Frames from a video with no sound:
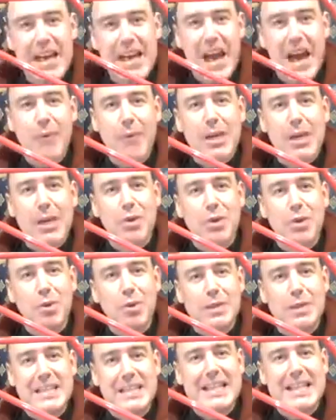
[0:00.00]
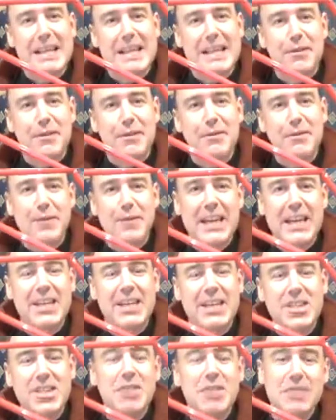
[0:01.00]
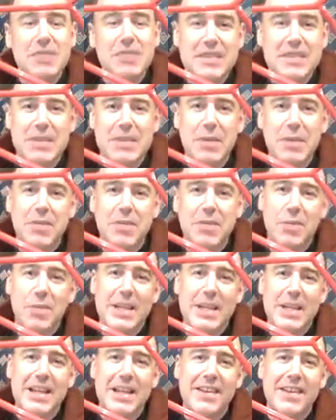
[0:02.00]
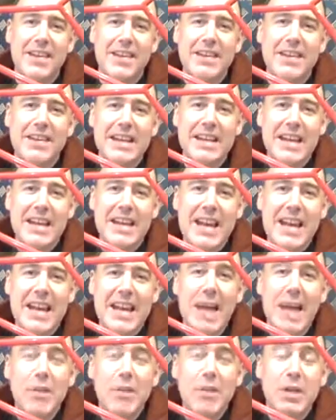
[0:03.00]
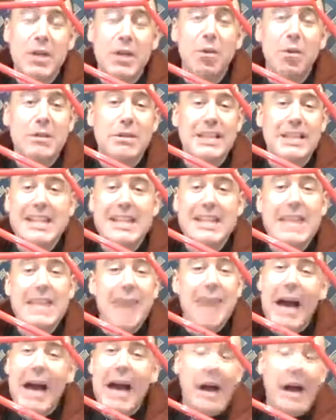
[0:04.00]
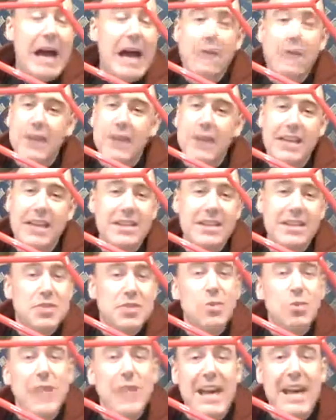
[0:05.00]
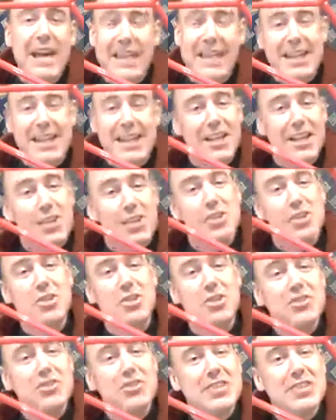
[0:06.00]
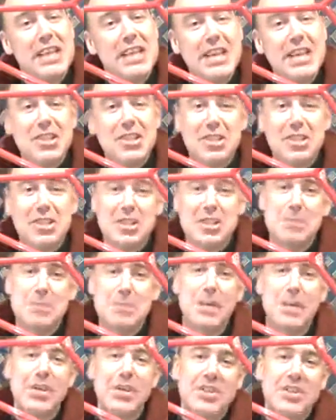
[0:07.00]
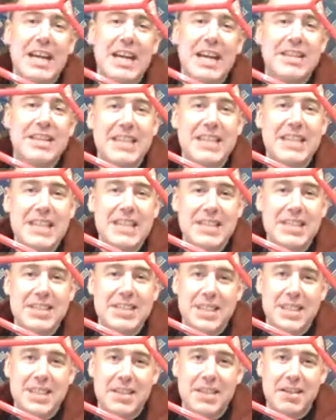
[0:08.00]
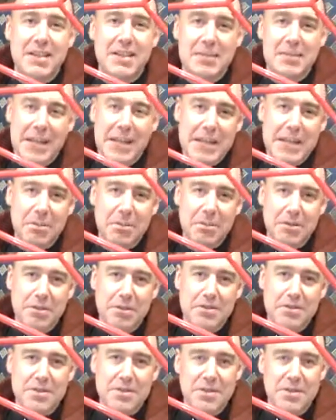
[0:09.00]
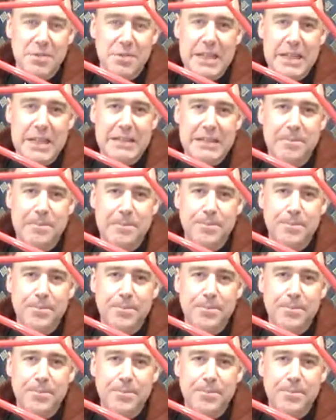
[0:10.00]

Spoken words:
how we're called to live in unity with one another, and how we're called to live out our faith. It's all there in Colossians just as much as it is in those other books as well.